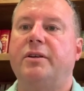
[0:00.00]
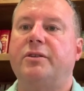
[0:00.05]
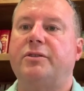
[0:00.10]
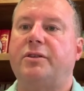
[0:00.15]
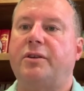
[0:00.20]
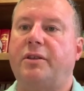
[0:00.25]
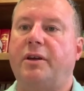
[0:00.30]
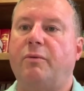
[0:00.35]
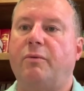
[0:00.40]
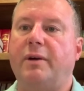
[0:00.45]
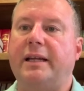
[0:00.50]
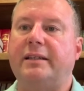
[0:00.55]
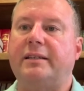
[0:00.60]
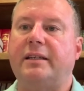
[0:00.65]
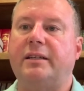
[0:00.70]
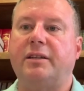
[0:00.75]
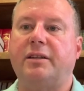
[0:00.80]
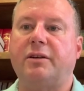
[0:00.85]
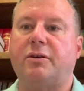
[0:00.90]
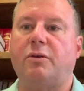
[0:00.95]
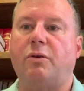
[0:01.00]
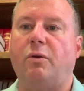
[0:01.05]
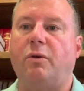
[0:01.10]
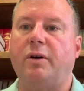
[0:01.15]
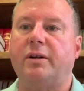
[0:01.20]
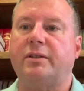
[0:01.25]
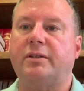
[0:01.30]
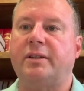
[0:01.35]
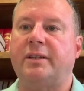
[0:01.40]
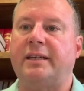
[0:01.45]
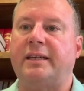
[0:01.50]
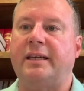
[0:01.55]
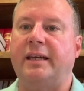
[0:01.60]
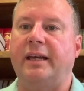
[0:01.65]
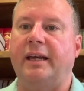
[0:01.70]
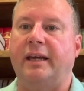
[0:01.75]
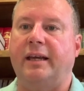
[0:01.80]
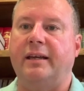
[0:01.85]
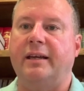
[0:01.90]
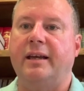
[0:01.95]
So they went into the court to the
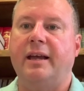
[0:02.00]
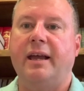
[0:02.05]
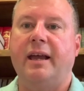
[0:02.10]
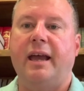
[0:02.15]
king,